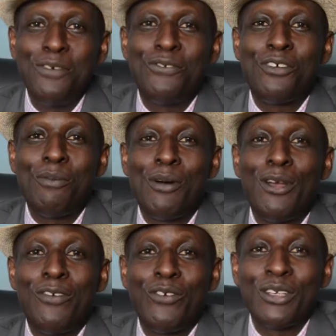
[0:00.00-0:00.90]
From
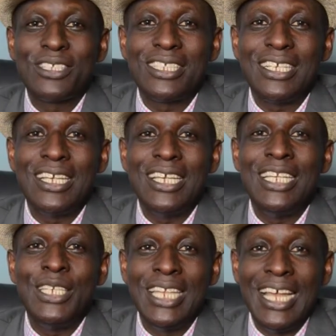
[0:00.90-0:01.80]
all of us
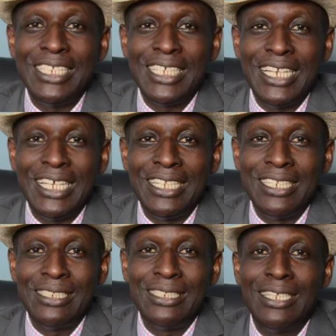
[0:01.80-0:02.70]
in Delight
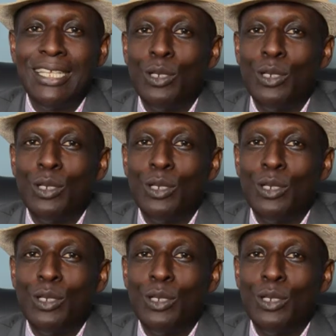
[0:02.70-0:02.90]
Channel,